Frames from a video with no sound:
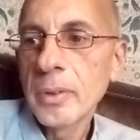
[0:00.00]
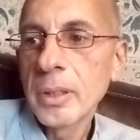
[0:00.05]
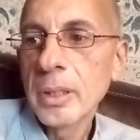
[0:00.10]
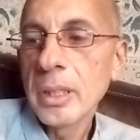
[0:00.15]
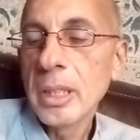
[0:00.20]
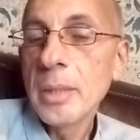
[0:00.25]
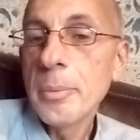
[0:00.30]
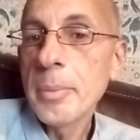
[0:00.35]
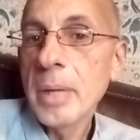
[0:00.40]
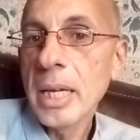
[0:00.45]

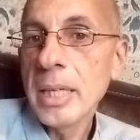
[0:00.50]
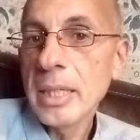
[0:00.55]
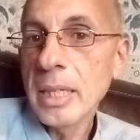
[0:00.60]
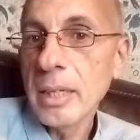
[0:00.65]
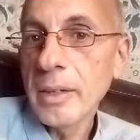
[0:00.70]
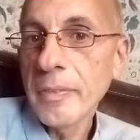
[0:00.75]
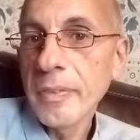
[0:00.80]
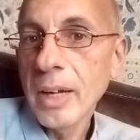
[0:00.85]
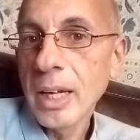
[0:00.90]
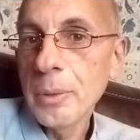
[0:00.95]
He may
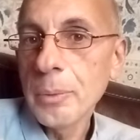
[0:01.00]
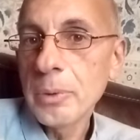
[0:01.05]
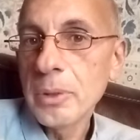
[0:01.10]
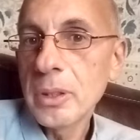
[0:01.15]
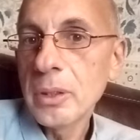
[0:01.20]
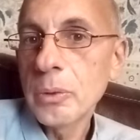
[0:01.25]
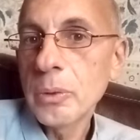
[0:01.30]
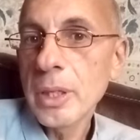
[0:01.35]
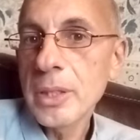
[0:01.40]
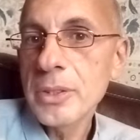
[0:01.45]
identify with the
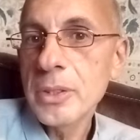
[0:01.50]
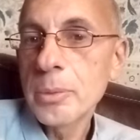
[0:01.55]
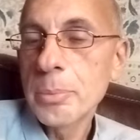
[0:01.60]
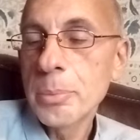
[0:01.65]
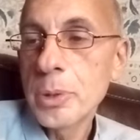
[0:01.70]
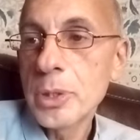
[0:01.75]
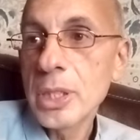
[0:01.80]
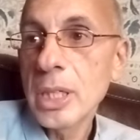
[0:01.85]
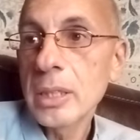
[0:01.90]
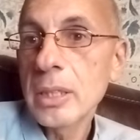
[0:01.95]
aggressor,
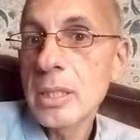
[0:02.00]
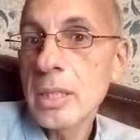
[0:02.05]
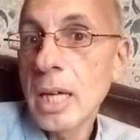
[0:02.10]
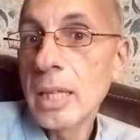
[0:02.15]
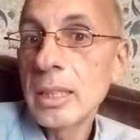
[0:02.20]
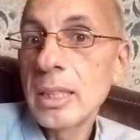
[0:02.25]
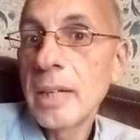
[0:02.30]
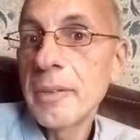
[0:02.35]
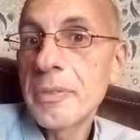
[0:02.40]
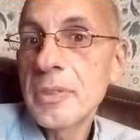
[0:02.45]
project his
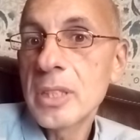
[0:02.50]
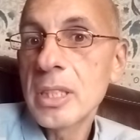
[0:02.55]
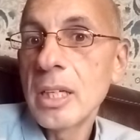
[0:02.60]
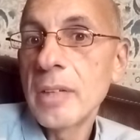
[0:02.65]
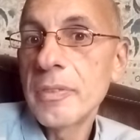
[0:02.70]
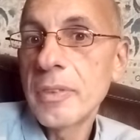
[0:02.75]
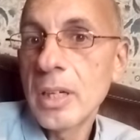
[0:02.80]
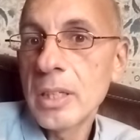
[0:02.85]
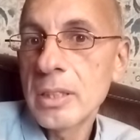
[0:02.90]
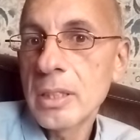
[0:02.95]
unloved
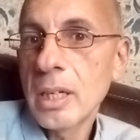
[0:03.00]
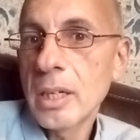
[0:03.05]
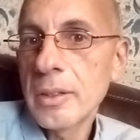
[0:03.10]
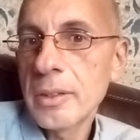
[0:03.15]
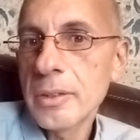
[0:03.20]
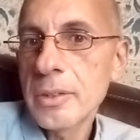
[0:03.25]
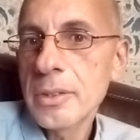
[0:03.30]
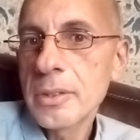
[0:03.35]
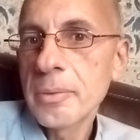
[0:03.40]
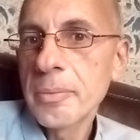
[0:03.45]
self onto
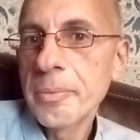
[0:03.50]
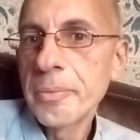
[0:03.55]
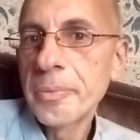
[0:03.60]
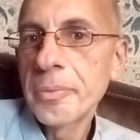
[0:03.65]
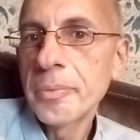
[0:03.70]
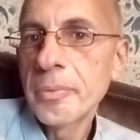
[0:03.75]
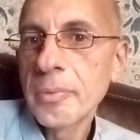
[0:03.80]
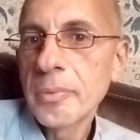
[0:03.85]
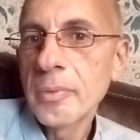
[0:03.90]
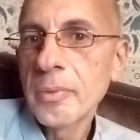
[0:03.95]
others.
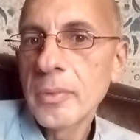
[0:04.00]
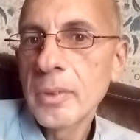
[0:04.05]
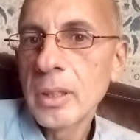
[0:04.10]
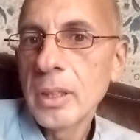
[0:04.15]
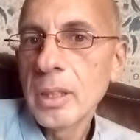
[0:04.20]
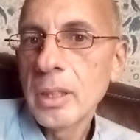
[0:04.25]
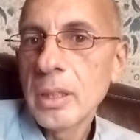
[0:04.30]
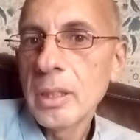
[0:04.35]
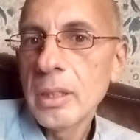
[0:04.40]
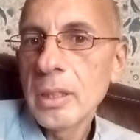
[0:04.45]

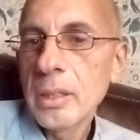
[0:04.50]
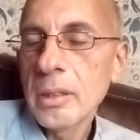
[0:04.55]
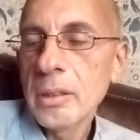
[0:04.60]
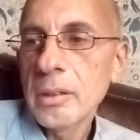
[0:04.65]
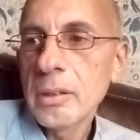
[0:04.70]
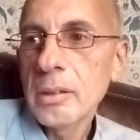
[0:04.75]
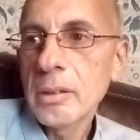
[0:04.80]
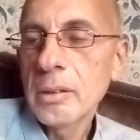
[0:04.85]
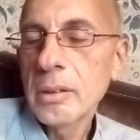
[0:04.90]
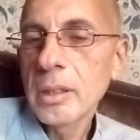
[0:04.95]

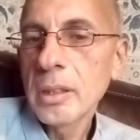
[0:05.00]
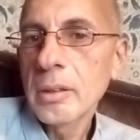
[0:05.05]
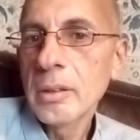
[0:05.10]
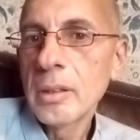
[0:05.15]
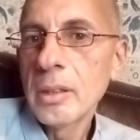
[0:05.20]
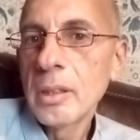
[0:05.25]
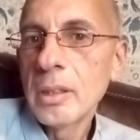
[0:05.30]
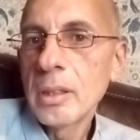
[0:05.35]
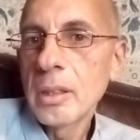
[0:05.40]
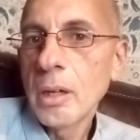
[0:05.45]
Okay.
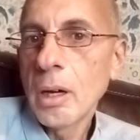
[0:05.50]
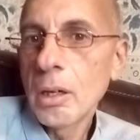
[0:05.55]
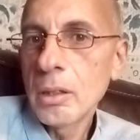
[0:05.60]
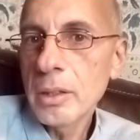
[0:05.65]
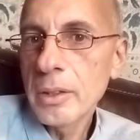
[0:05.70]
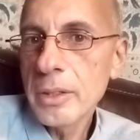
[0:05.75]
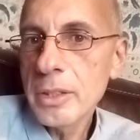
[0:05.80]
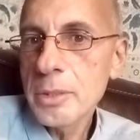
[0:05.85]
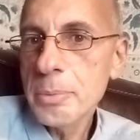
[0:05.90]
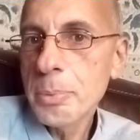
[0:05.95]
Now all
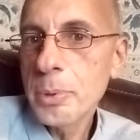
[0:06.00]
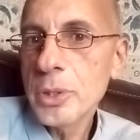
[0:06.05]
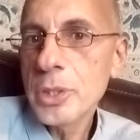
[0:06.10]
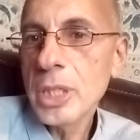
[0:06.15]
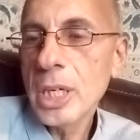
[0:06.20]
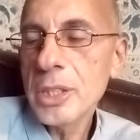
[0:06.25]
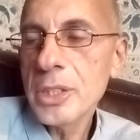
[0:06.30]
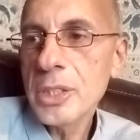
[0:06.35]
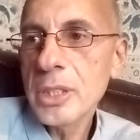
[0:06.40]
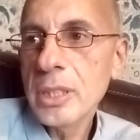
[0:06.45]
of this
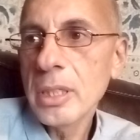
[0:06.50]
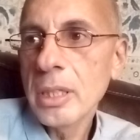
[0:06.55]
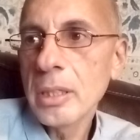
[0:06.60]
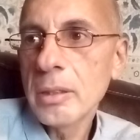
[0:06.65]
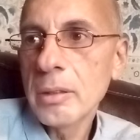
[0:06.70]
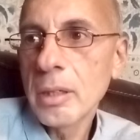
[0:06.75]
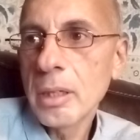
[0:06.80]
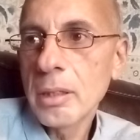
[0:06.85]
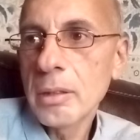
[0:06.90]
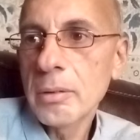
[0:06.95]
projection
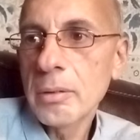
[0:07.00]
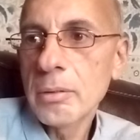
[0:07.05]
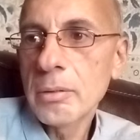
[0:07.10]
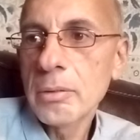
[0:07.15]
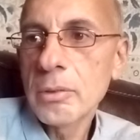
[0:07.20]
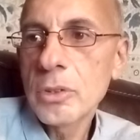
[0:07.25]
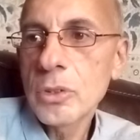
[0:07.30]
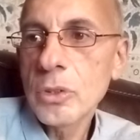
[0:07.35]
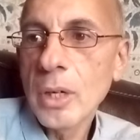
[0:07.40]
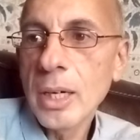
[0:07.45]
and,
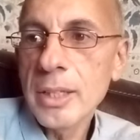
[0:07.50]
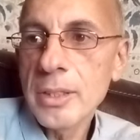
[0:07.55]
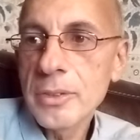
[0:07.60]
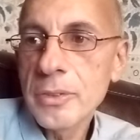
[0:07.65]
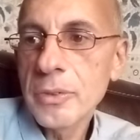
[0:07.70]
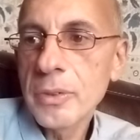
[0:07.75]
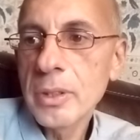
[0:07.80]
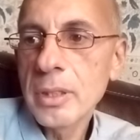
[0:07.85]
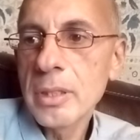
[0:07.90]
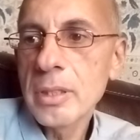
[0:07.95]
and
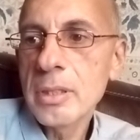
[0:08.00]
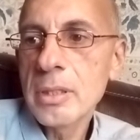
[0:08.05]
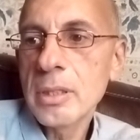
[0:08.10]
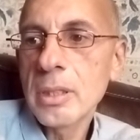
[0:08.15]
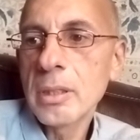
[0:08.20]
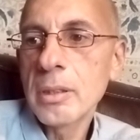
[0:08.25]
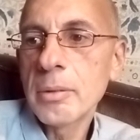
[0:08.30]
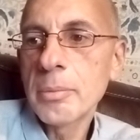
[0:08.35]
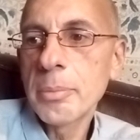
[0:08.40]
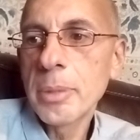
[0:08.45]
transference
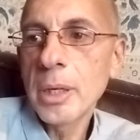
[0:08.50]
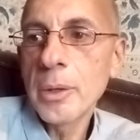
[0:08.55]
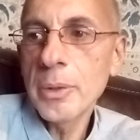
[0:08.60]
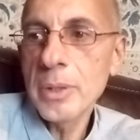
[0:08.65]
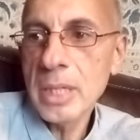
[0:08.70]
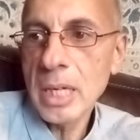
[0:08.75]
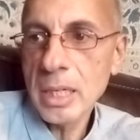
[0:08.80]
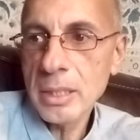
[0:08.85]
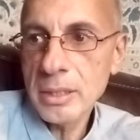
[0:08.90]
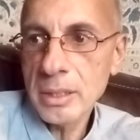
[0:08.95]
and
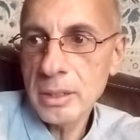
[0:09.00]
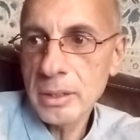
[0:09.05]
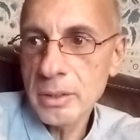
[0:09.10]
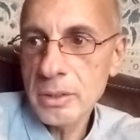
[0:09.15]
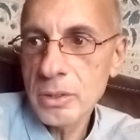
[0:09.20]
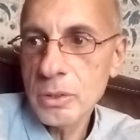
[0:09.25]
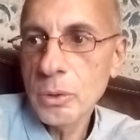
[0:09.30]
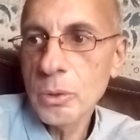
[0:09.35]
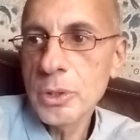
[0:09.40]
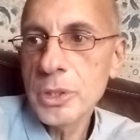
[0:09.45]
parataxic
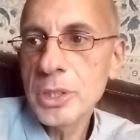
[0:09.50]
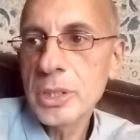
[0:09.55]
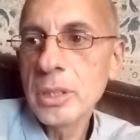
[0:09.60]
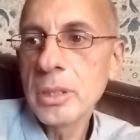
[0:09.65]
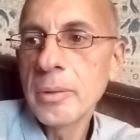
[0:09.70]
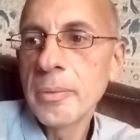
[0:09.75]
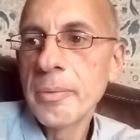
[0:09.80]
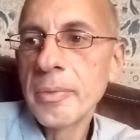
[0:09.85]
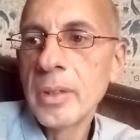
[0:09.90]
distortion,